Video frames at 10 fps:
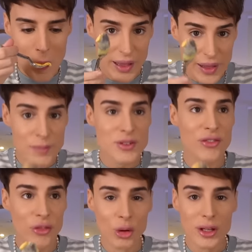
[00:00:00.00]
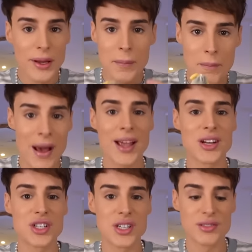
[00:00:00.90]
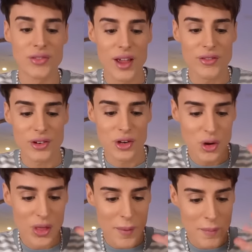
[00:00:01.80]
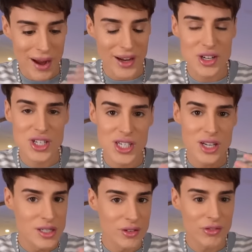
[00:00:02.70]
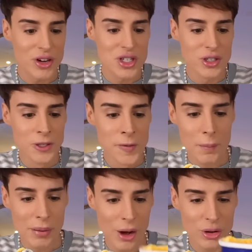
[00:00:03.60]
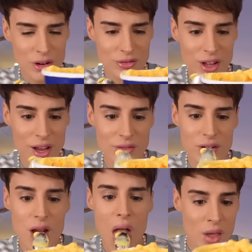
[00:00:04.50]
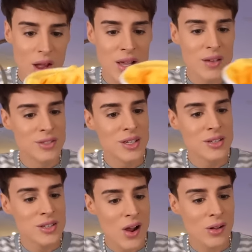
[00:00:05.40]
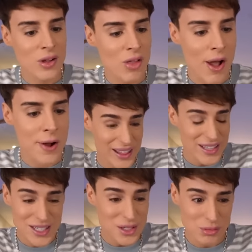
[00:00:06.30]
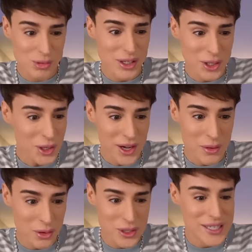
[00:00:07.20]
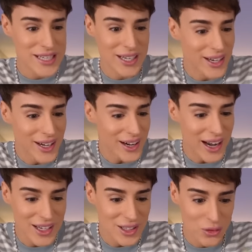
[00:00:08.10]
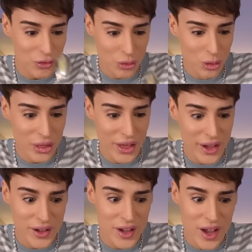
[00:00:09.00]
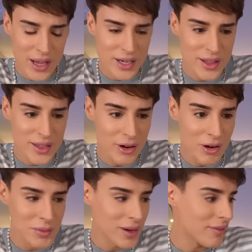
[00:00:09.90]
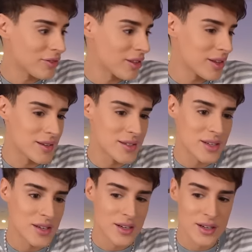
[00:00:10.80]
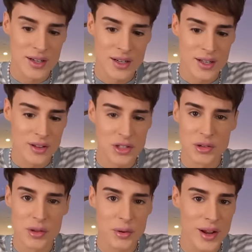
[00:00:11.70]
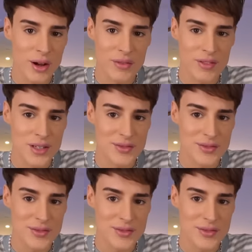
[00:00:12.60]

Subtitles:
It gives fully mac and cheese flavor. You know that mac and cheese artificial powder flavor? It gives exactly that. This is really good. I could sit here and eat the full thing. I need therapy after this. There's no other way out of this